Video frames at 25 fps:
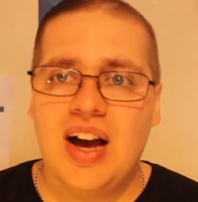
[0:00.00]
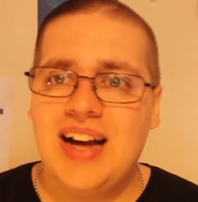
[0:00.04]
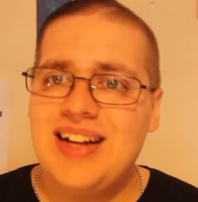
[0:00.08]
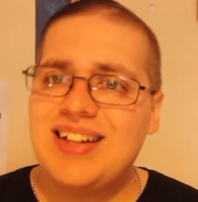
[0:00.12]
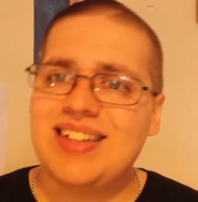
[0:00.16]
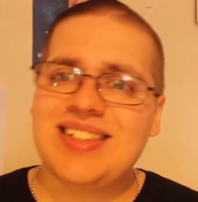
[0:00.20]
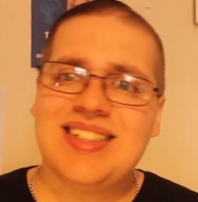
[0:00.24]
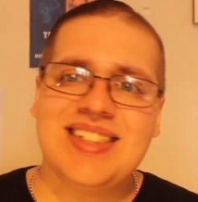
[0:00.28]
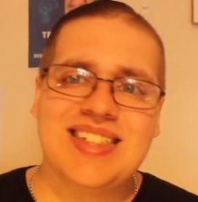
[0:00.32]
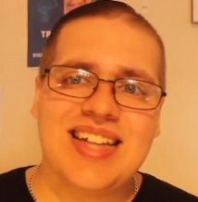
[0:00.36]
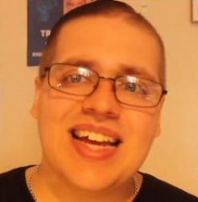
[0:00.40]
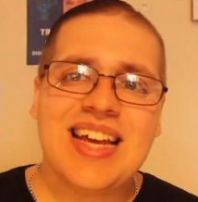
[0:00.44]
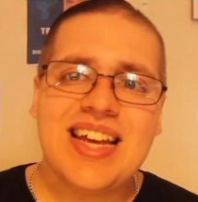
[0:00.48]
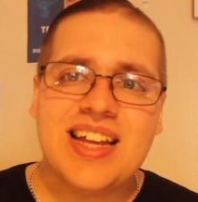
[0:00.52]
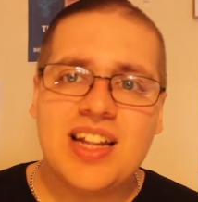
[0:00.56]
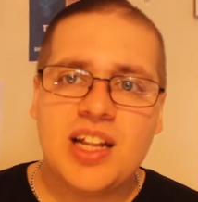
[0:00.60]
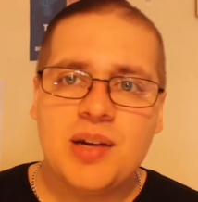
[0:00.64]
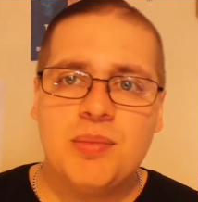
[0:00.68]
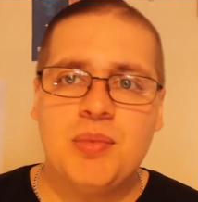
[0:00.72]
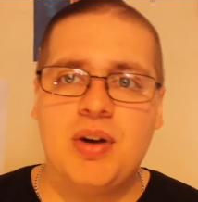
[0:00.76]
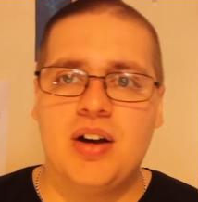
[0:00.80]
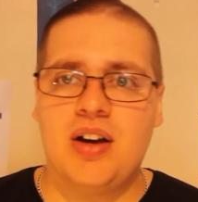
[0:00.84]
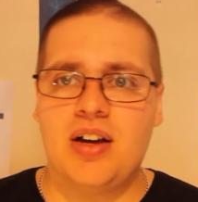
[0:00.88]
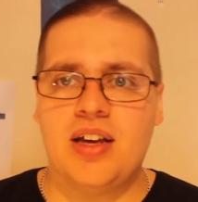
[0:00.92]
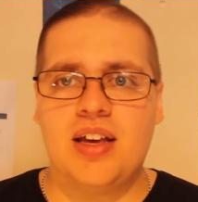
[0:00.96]
I stay in the
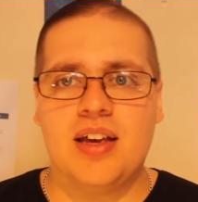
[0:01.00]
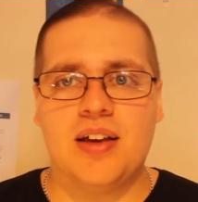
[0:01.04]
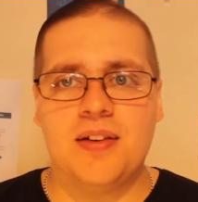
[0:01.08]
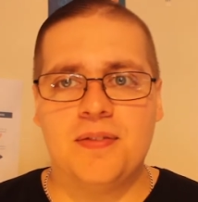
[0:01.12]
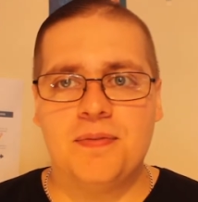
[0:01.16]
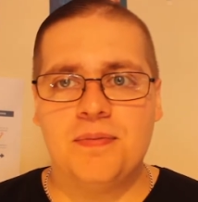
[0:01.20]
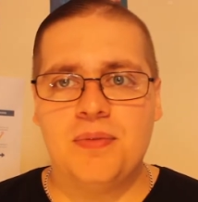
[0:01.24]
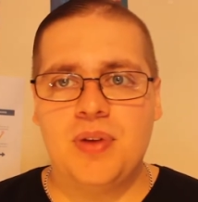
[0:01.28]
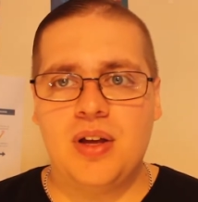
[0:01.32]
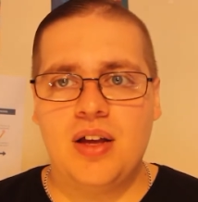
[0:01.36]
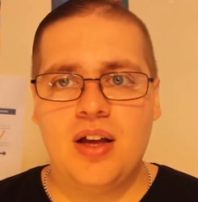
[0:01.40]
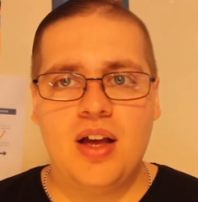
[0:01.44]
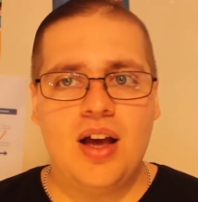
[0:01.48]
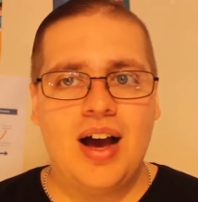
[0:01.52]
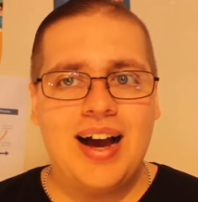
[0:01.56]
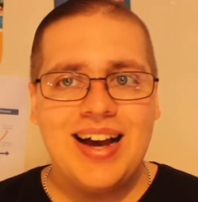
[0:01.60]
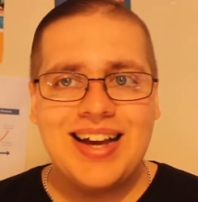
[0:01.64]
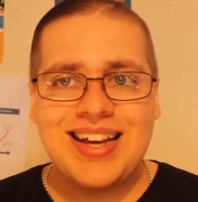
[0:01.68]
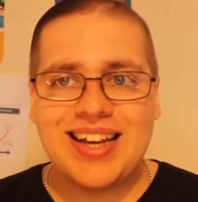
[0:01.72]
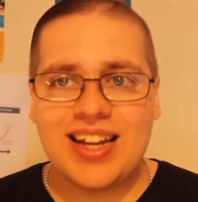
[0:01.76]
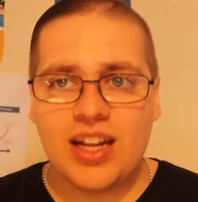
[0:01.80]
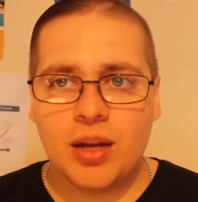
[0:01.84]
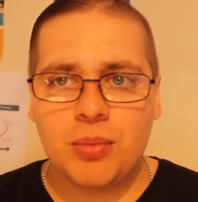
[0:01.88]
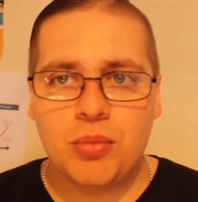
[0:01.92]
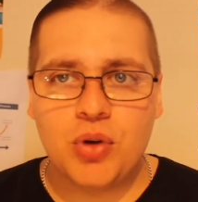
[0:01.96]
market. I
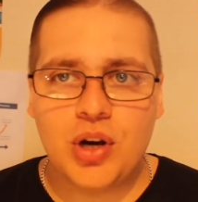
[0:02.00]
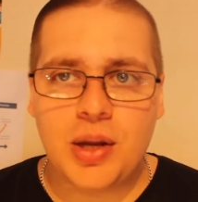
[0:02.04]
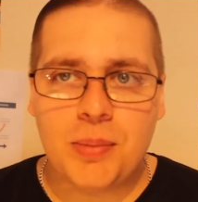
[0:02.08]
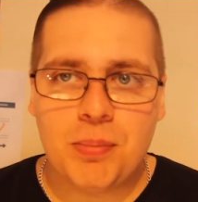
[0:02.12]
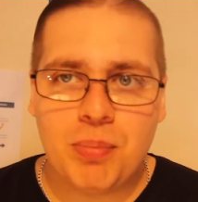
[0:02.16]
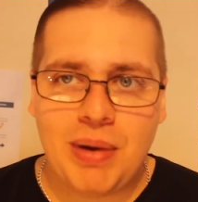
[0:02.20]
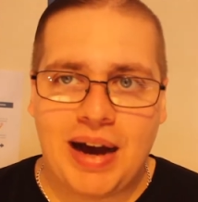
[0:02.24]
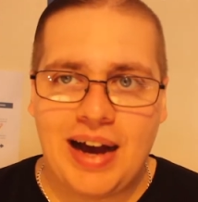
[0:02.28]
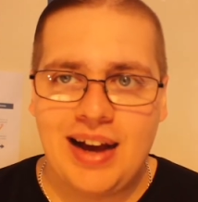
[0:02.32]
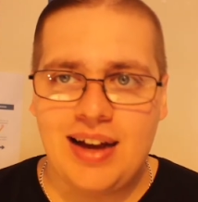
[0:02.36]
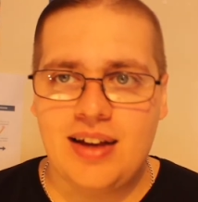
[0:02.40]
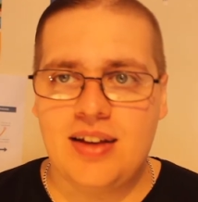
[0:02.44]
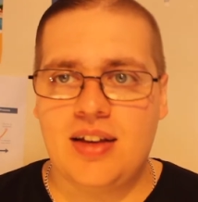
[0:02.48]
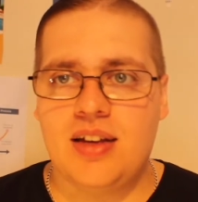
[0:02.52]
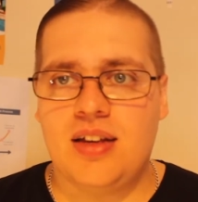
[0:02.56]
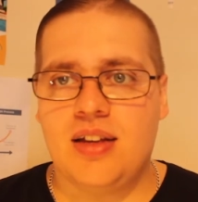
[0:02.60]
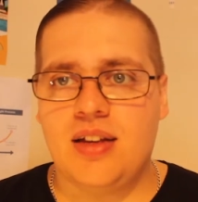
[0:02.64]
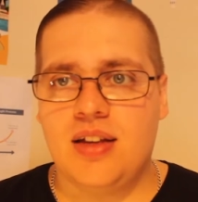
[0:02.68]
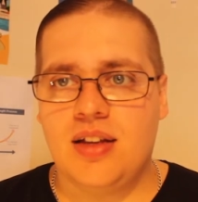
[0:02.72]
get the money back.